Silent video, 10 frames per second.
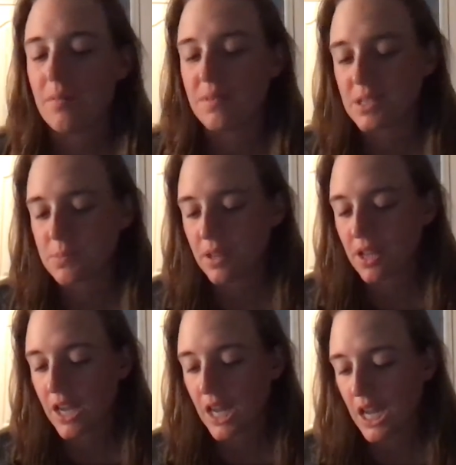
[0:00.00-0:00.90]
This
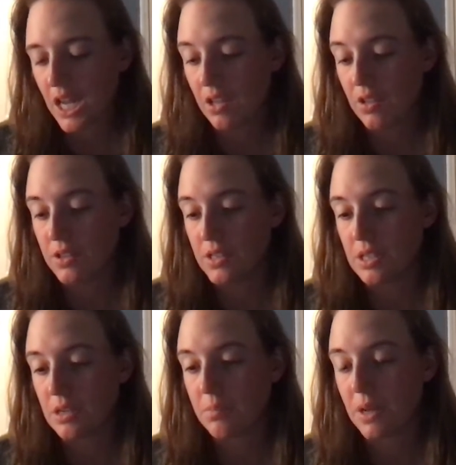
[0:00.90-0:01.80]
play
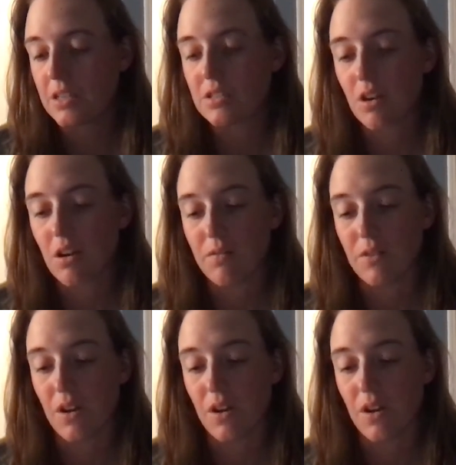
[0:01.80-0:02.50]
is based off